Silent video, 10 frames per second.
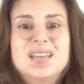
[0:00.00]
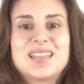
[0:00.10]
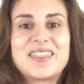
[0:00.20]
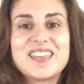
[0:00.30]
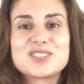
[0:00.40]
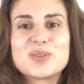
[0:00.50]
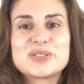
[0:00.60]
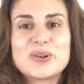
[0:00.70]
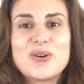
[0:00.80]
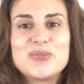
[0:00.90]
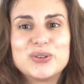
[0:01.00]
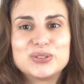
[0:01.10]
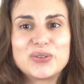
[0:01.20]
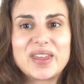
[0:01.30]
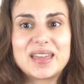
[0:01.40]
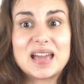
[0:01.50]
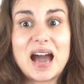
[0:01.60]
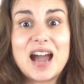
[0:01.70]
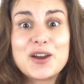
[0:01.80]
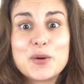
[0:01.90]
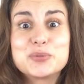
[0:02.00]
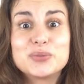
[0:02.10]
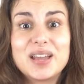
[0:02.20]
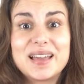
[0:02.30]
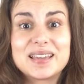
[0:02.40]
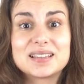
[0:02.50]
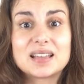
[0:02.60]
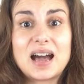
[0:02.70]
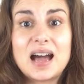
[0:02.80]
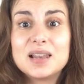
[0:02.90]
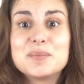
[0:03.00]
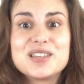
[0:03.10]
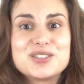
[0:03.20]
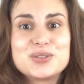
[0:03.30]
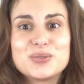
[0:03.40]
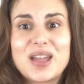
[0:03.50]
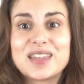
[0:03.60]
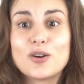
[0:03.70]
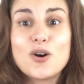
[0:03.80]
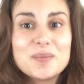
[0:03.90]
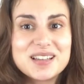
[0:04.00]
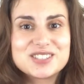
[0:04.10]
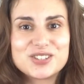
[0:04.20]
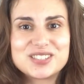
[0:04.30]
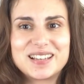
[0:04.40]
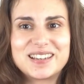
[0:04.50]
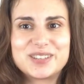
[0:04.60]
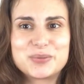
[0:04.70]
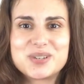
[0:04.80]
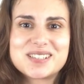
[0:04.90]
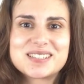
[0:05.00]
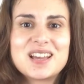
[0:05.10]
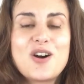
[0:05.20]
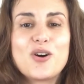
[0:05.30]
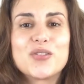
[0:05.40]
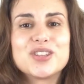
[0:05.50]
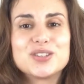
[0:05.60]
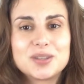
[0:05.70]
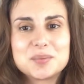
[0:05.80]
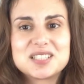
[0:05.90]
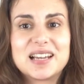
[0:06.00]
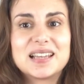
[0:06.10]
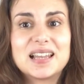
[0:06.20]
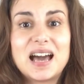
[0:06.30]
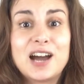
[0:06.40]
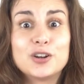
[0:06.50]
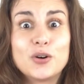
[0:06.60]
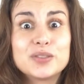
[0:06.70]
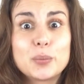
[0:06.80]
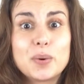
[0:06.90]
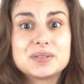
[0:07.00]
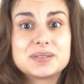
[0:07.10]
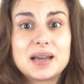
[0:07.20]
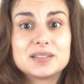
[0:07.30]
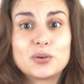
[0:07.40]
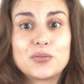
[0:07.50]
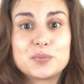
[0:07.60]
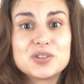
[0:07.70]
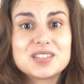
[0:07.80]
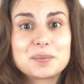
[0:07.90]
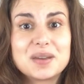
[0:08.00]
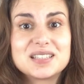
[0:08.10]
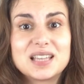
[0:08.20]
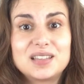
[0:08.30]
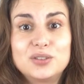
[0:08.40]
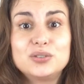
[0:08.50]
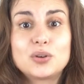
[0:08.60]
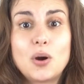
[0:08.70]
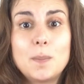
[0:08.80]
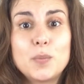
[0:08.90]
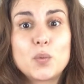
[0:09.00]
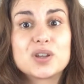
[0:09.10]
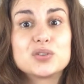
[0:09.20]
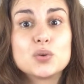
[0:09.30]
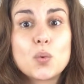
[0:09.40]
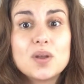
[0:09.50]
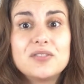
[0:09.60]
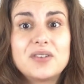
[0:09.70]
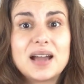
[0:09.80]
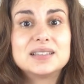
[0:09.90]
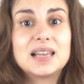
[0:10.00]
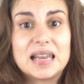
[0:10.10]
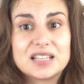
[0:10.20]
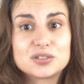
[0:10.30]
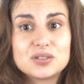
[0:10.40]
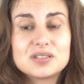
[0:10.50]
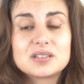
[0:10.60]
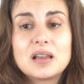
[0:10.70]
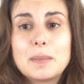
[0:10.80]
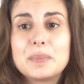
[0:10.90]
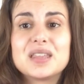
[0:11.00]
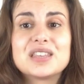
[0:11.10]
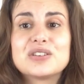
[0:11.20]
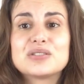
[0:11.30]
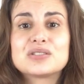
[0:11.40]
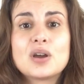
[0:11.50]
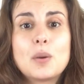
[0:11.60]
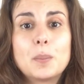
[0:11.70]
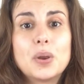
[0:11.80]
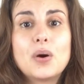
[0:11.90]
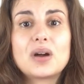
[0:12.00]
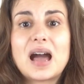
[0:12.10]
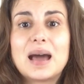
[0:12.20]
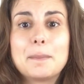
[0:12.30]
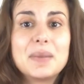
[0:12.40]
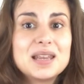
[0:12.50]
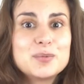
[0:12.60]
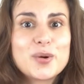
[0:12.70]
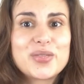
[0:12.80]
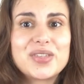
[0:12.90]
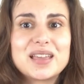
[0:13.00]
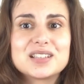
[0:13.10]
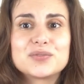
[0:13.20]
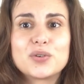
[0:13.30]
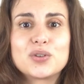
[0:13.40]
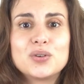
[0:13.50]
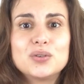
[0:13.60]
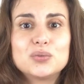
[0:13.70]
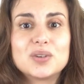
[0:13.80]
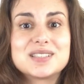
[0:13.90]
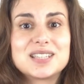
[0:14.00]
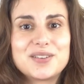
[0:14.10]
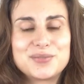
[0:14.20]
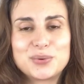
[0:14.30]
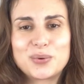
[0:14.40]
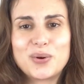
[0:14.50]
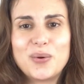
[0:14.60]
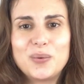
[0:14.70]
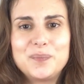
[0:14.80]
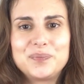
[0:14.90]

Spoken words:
This was all for today. I hope you like it. I'll meet you in all my social networks, on the YouTube channel and on the website of MusicBayside.com, where you will find lessons, videos, blog and many more things for you to achieve your goal.